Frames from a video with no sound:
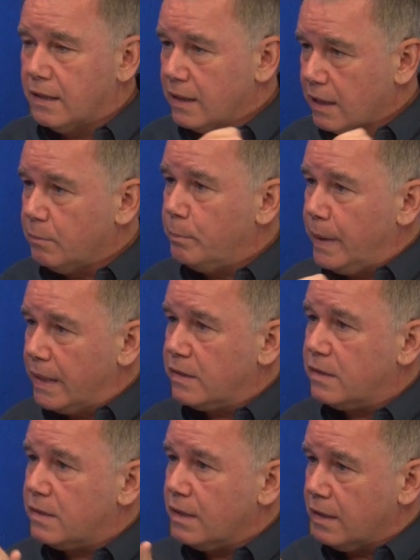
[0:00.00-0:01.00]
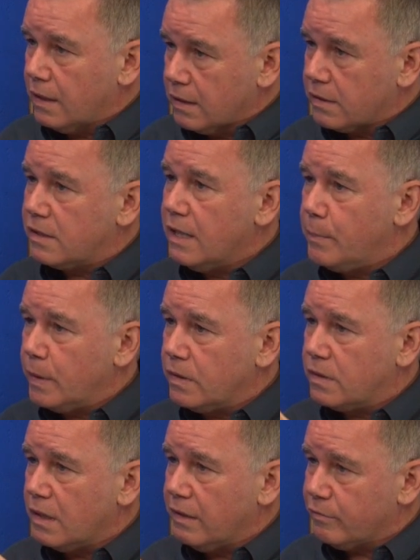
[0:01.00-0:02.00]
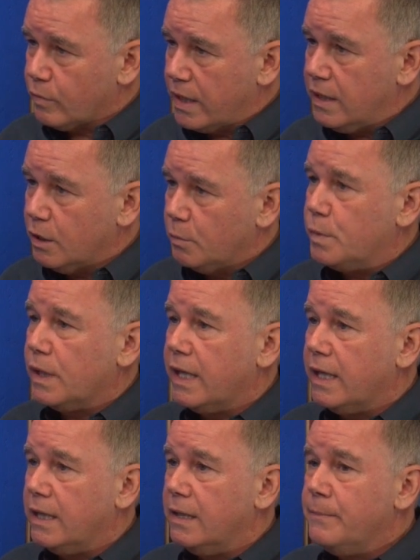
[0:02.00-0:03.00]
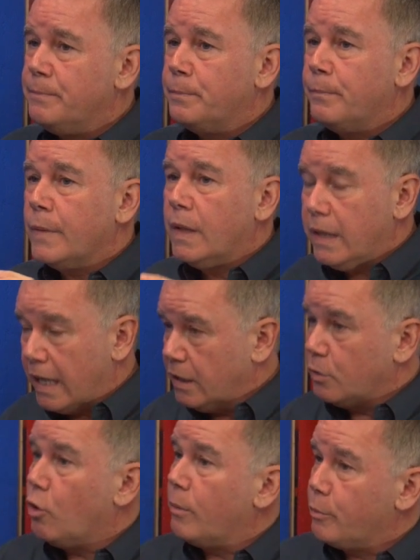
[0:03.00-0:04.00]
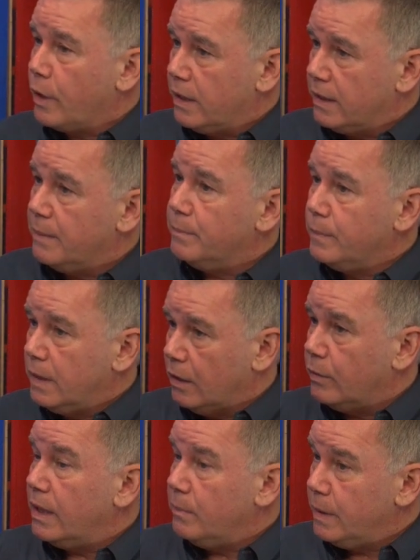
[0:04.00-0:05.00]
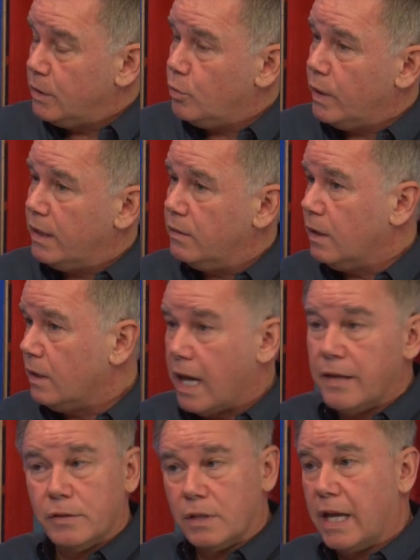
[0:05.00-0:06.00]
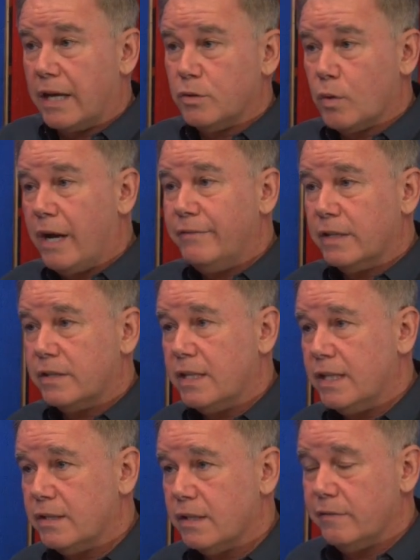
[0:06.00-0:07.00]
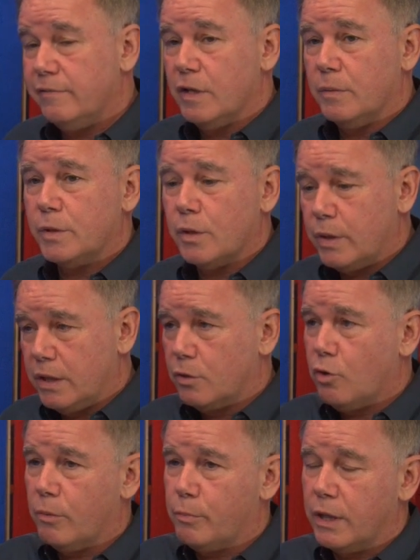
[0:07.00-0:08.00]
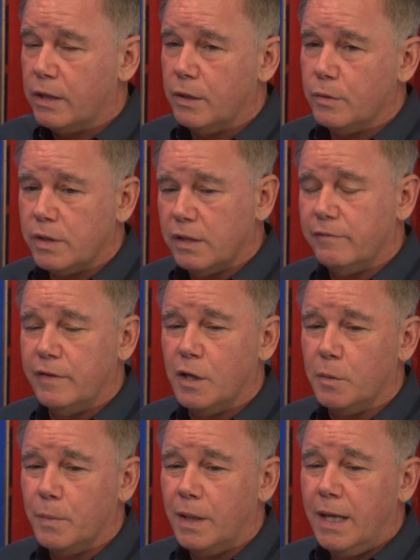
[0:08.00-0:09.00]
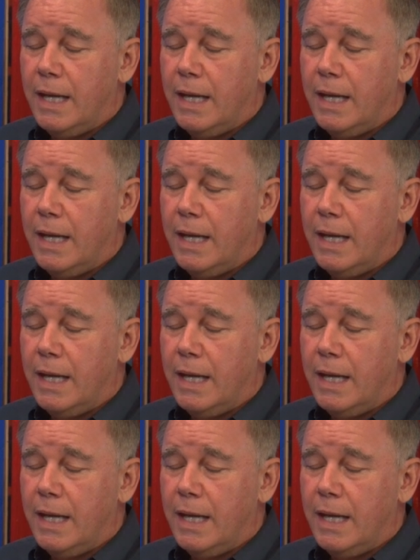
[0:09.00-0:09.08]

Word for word: the little bits, the little snippets of radio play and incorporated them, you know, in between. A lot, there's a lot of driving scenes in the film, so he incorporated those in the film.